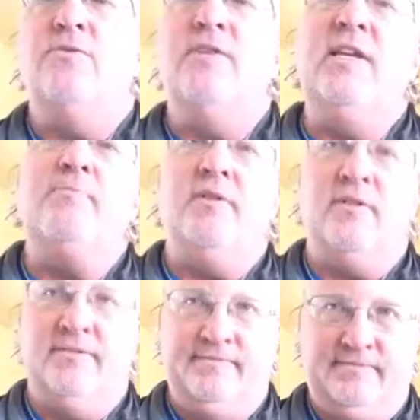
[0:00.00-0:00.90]

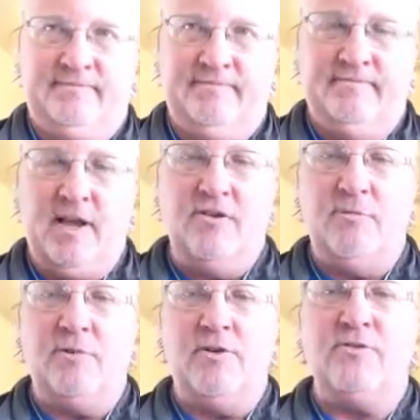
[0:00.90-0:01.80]
deeper in
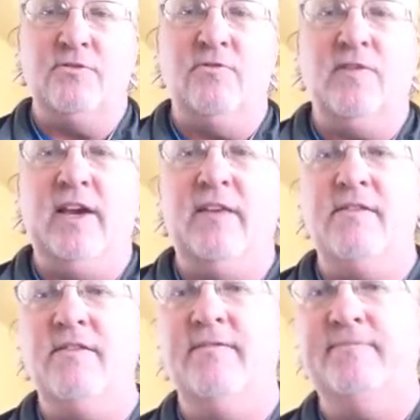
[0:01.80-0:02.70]
your personal
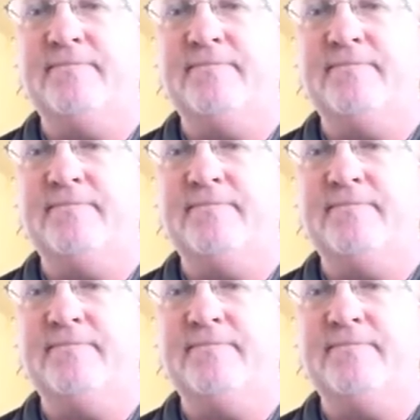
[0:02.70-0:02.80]
faith.